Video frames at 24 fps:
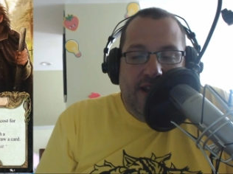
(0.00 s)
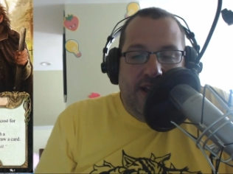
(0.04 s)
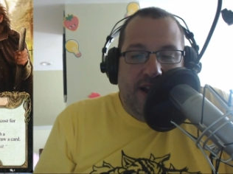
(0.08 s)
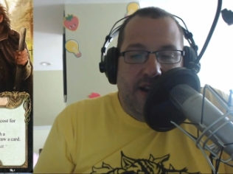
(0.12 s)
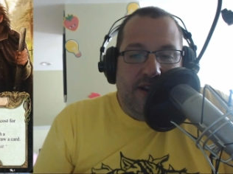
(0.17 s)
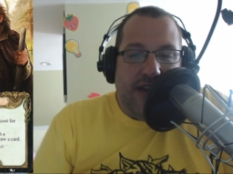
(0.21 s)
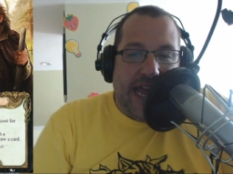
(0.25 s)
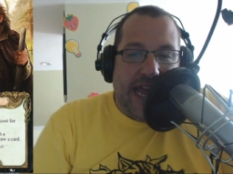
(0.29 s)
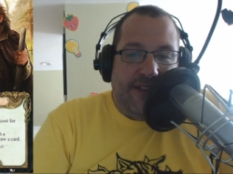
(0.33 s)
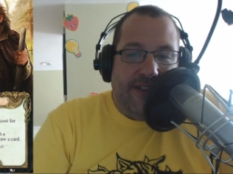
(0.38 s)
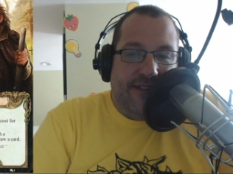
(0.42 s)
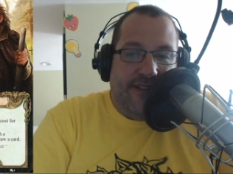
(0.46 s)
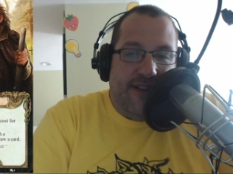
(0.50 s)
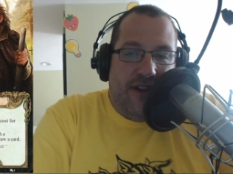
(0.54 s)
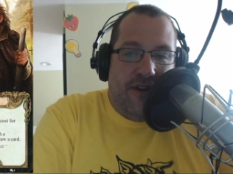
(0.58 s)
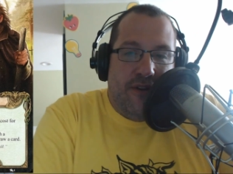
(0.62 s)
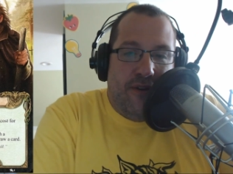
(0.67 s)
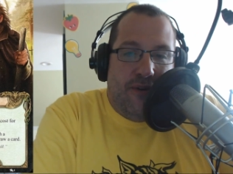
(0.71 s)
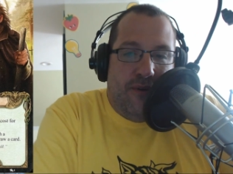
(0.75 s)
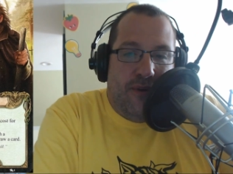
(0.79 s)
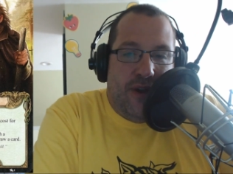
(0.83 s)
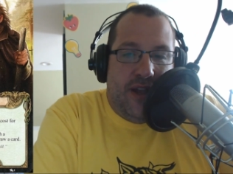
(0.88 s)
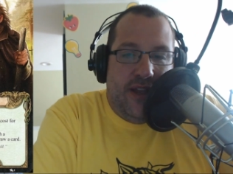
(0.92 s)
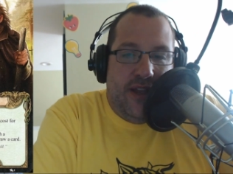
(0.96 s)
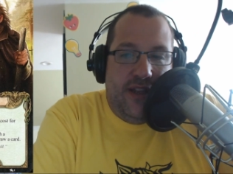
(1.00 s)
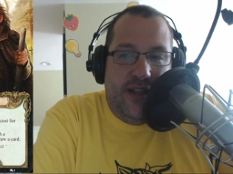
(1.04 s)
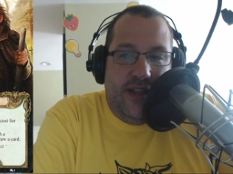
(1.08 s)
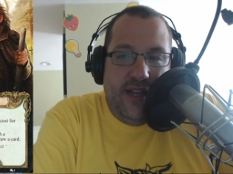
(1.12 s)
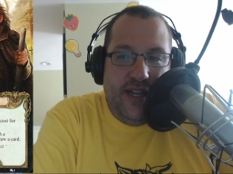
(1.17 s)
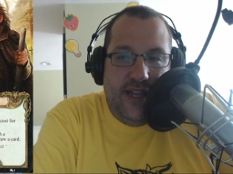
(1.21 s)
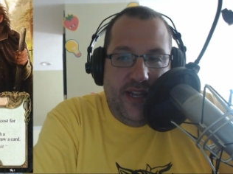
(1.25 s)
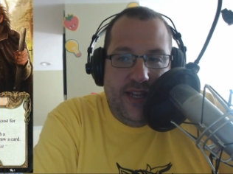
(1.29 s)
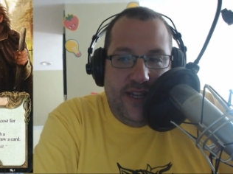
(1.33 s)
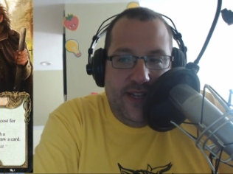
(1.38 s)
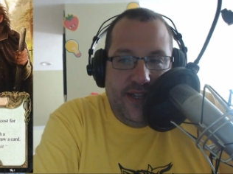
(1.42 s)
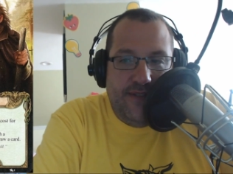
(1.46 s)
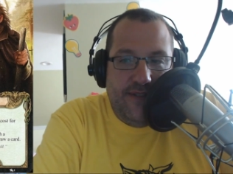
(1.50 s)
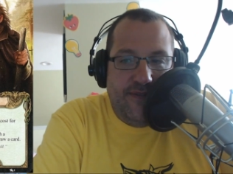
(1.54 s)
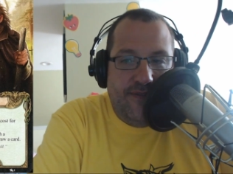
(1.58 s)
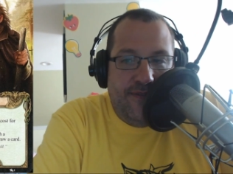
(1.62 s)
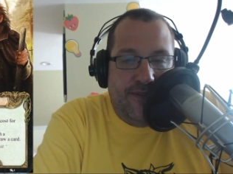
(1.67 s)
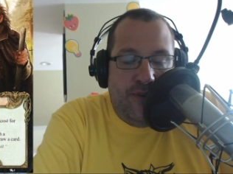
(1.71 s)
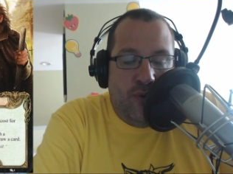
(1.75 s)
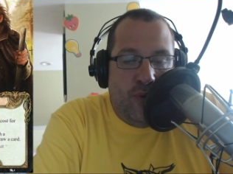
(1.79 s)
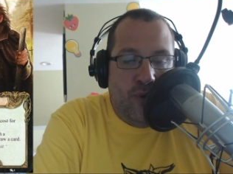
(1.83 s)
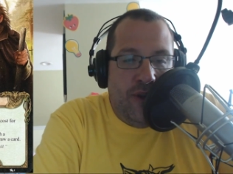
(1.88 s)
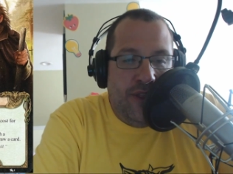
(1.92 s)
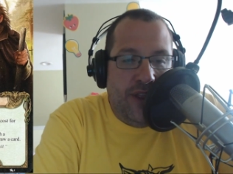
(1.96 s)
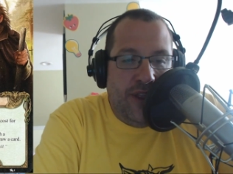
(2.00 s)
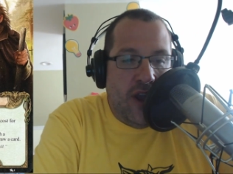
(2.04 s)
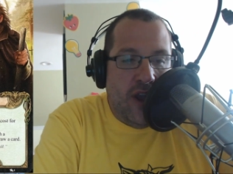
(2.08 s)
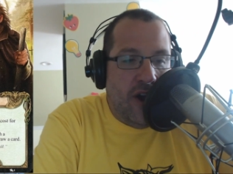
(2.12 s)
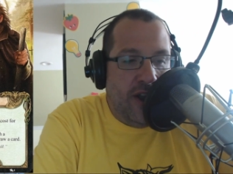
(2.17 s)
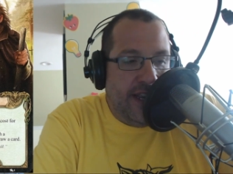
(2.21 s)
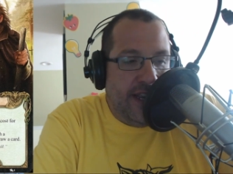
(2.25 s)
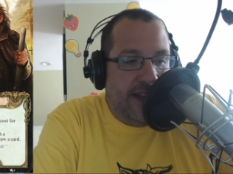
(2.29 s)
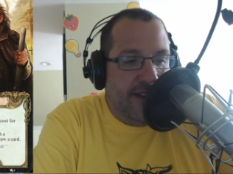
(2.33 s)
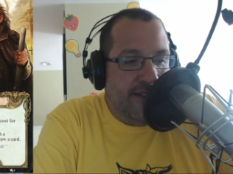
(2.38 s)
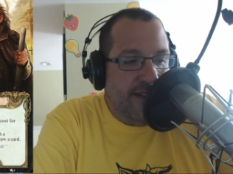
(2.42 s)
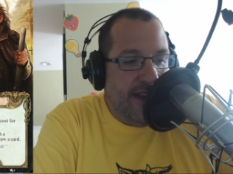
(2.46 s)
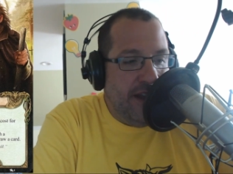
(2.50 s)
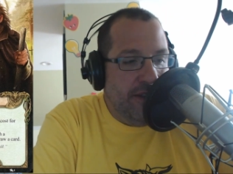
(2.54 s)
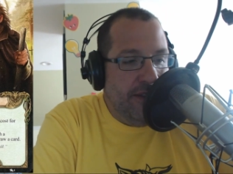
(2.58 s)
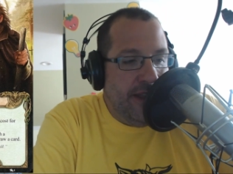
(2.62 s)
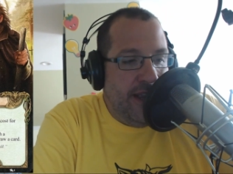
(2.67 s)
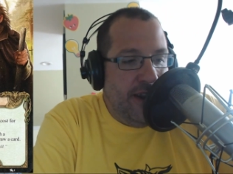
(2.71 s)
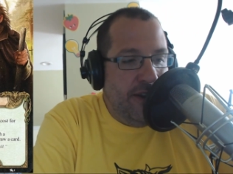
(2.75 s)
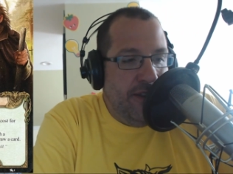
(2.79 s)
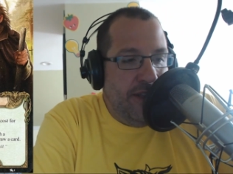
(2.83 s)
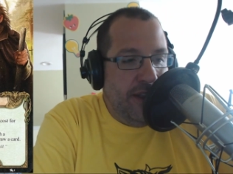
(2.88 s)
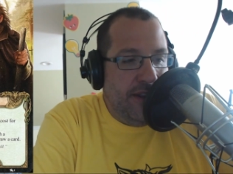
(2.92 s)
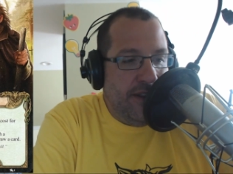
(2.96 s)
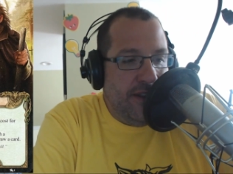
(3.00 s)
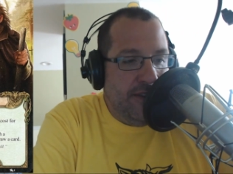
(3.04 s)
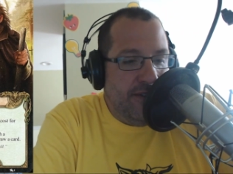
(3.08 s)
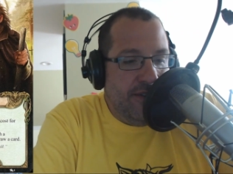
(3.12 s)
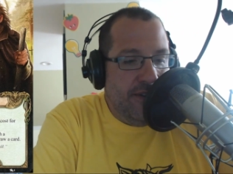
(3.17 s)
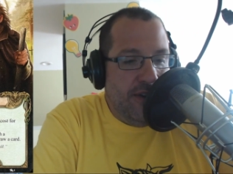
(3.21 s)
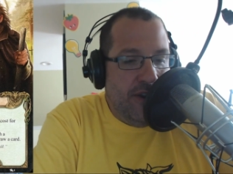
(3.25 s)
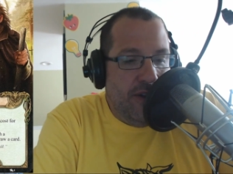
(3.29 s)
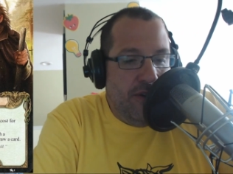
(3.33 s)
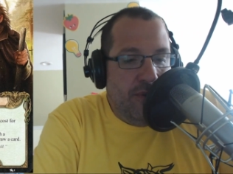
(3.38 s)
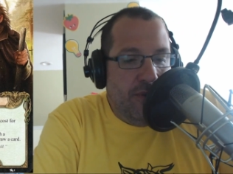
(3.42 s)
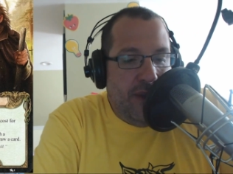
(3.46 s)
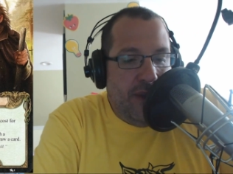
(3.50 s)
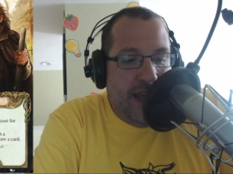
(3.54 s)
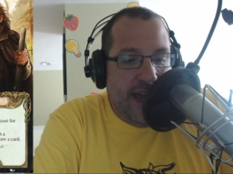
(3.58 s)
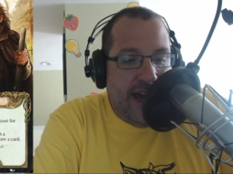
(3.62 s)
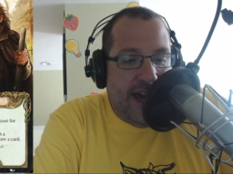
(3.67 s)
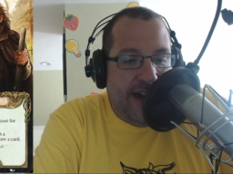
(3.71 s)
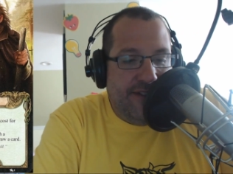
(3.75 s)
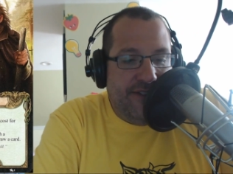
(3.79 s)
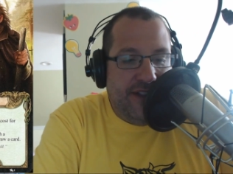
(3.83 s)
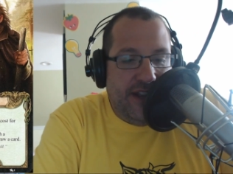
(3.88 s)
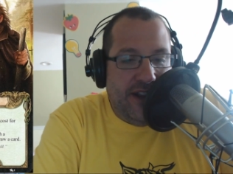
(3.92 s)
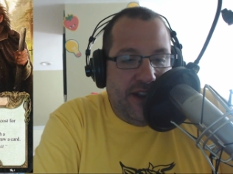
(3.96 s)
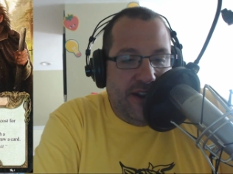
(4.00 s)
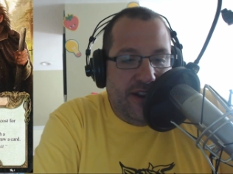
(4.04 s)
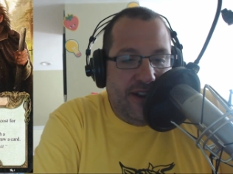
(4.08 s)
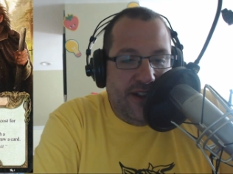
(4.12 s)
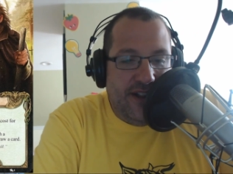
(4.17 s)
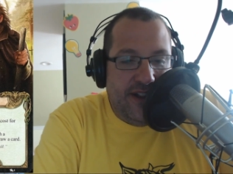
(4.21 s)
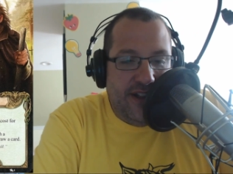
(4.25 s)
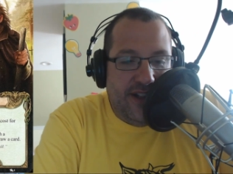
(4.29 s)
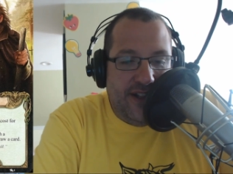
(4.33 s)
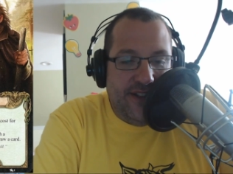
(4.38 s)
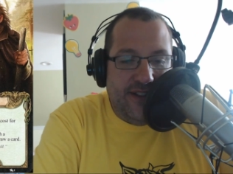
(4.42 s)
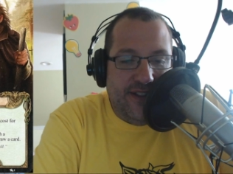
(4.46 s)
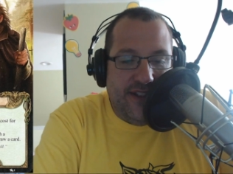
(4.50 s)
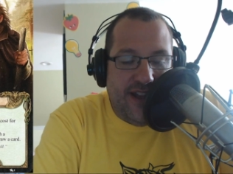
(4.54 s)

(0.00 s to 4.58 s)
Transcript: Okay, so for the audience out there that doesn't know, we haven't uh,